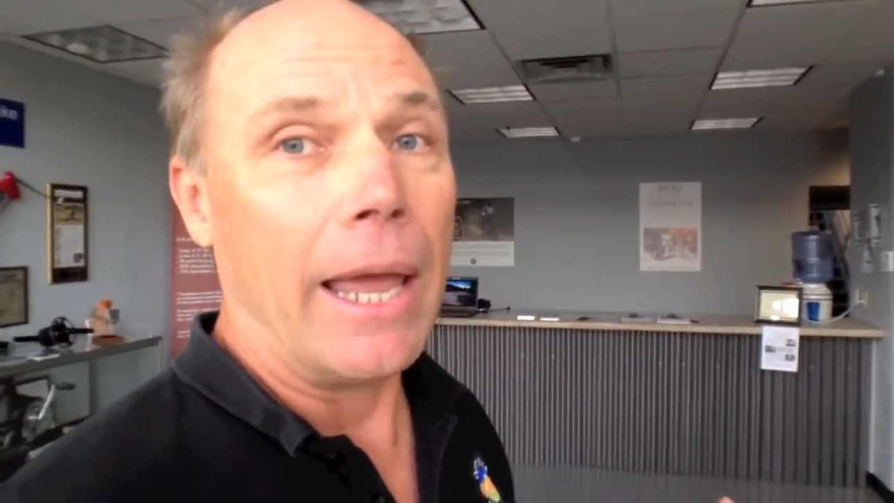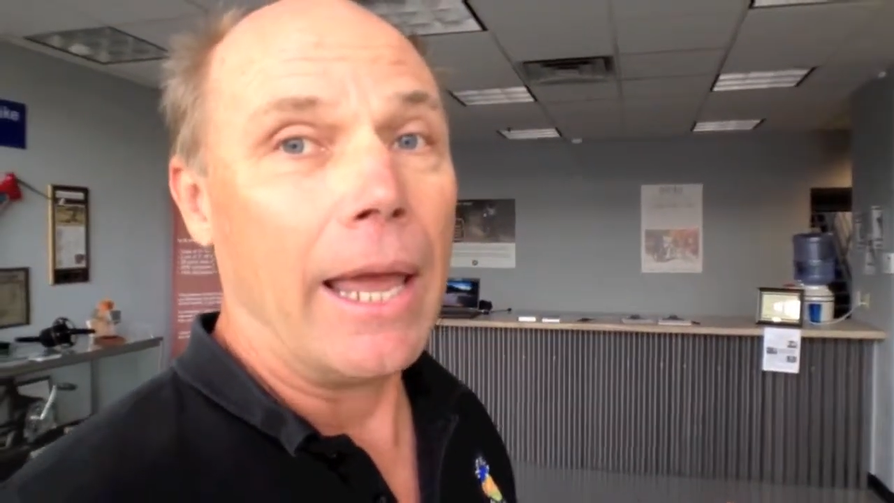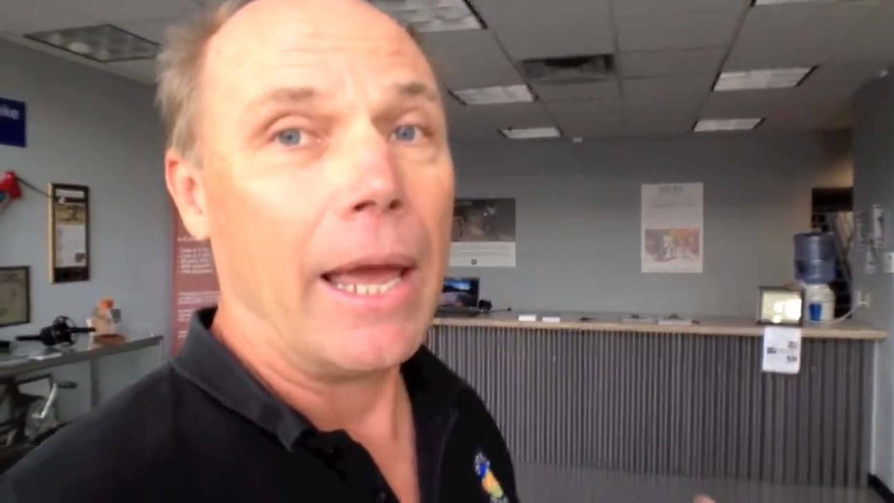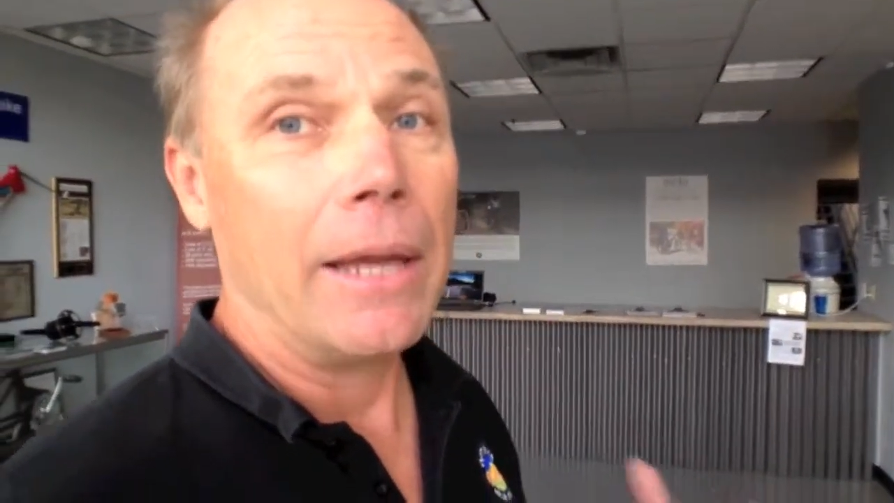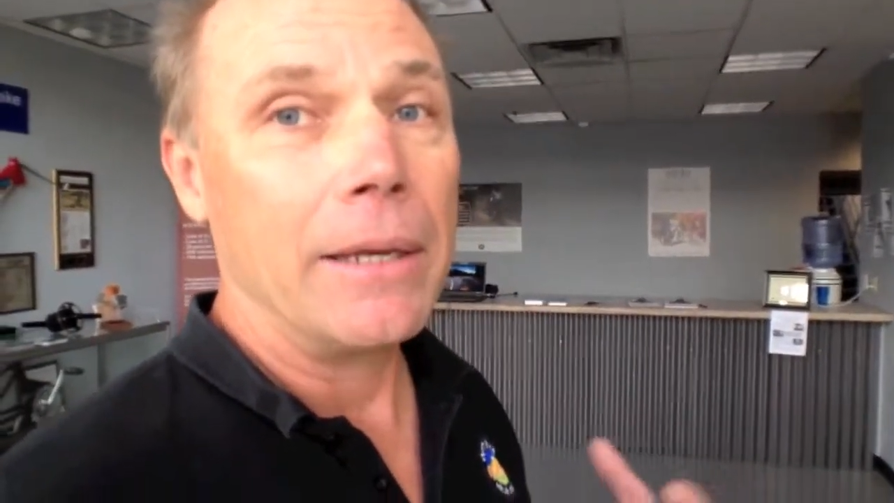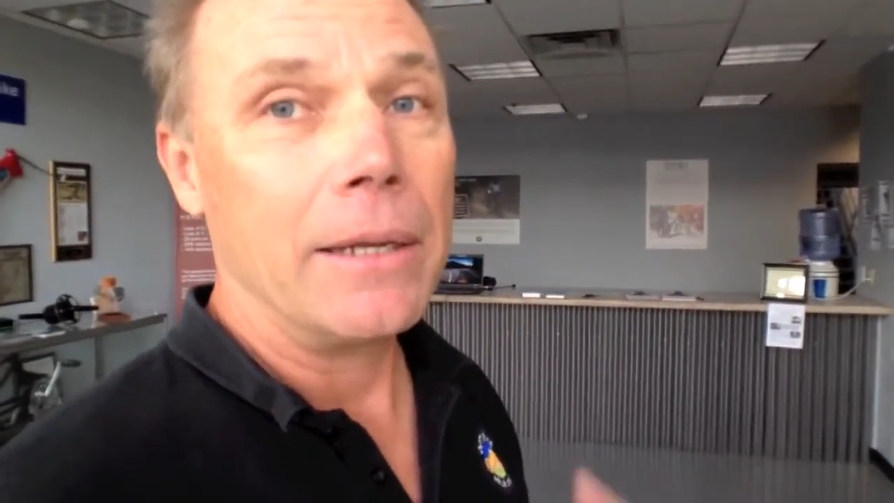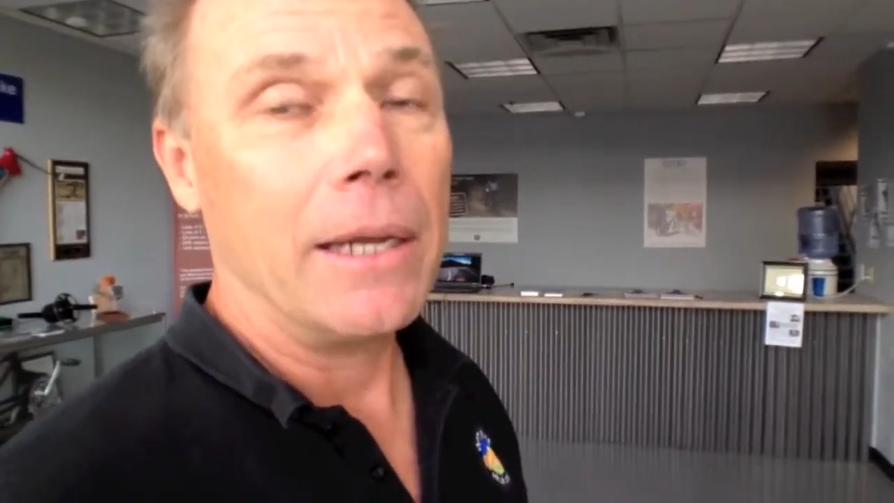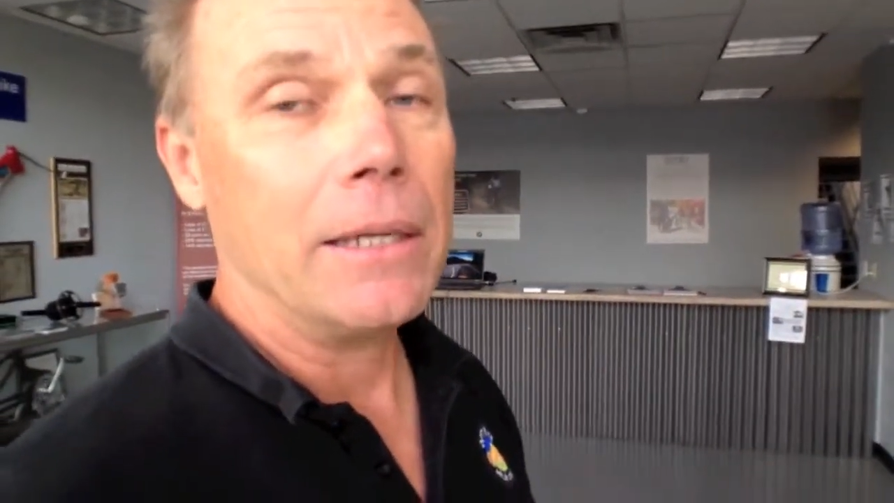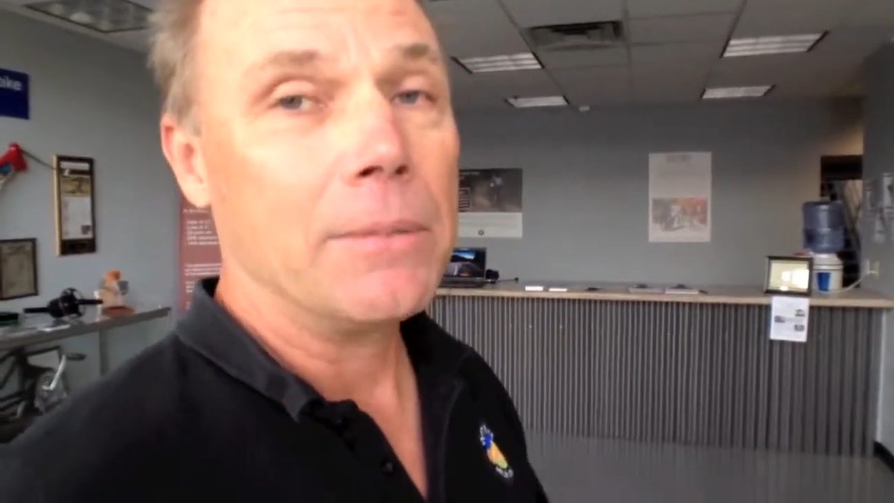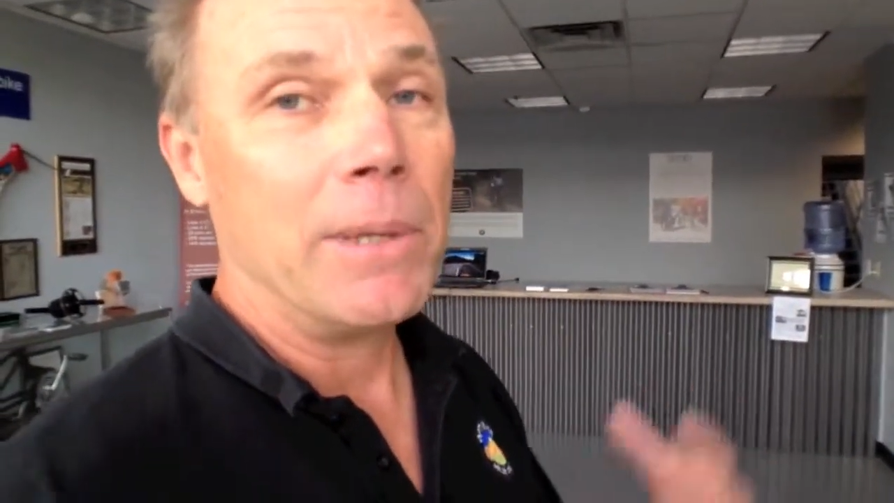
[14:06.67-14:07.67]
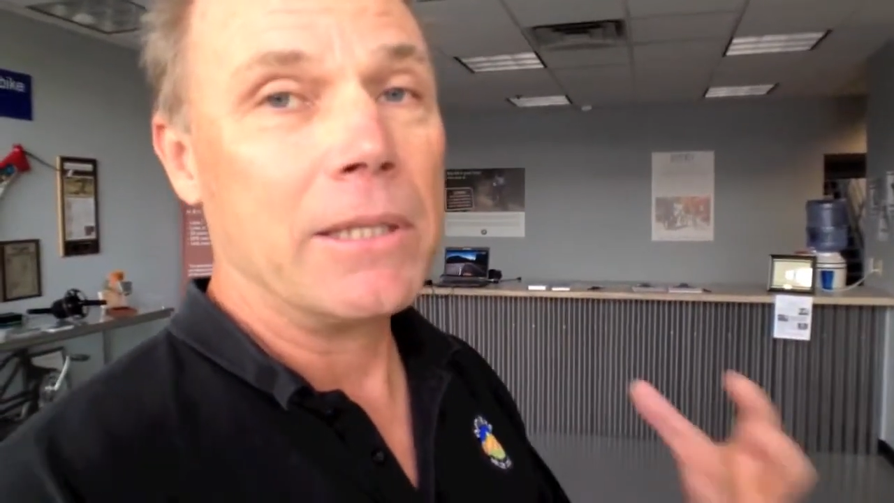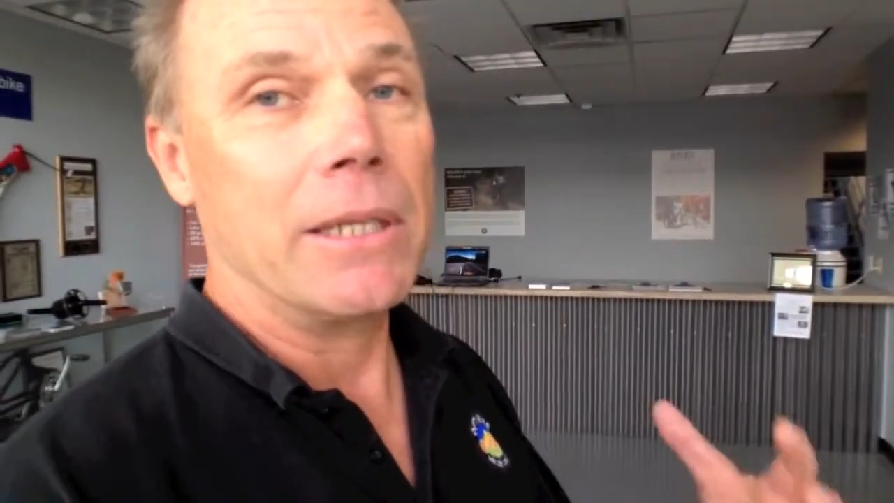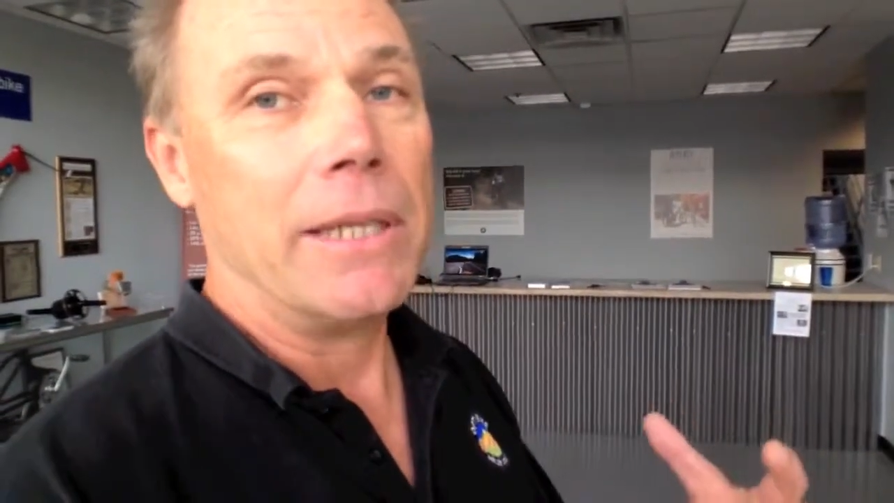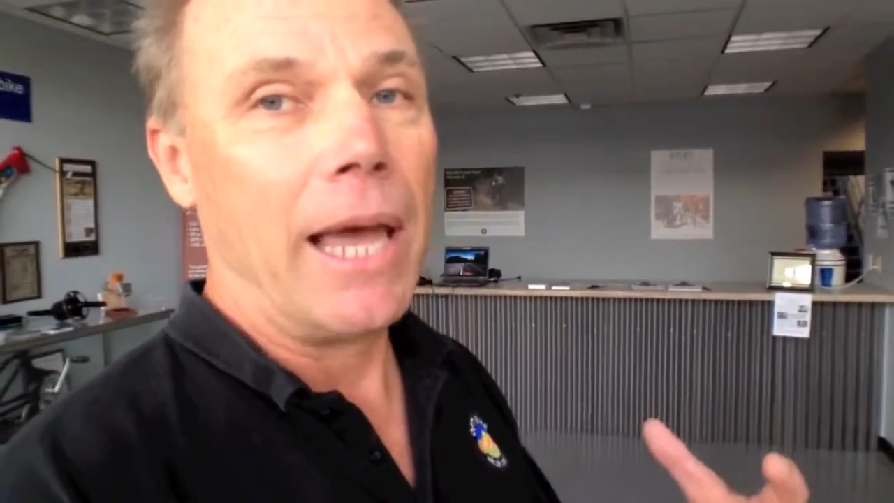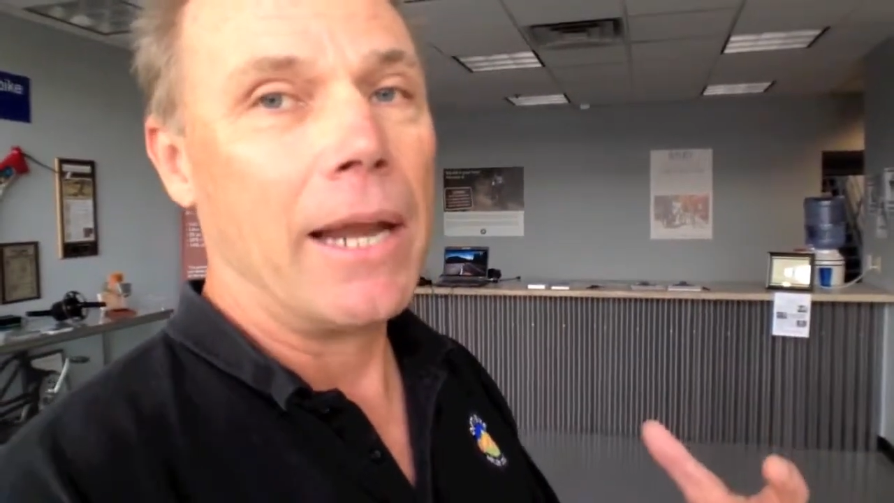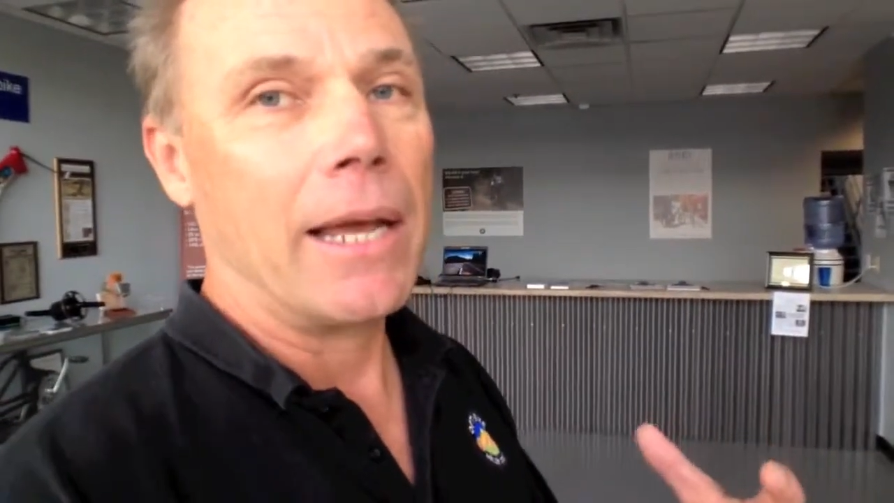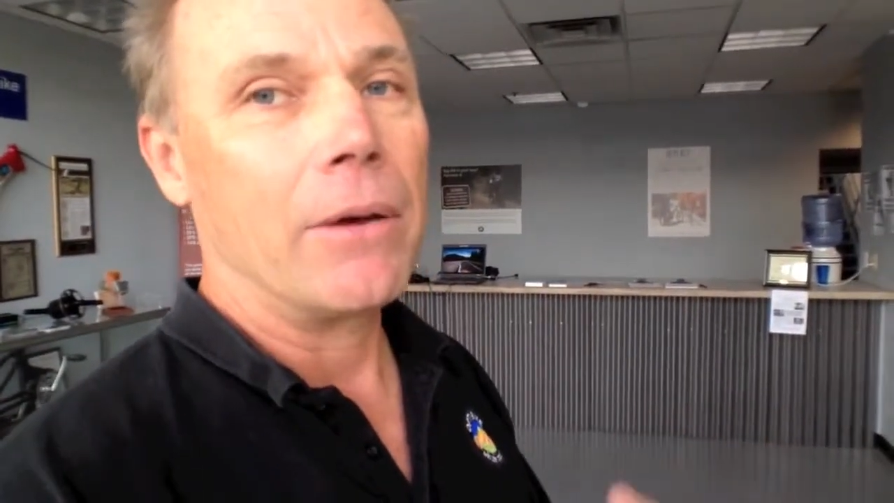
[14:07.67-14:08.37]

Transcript: and it spits the data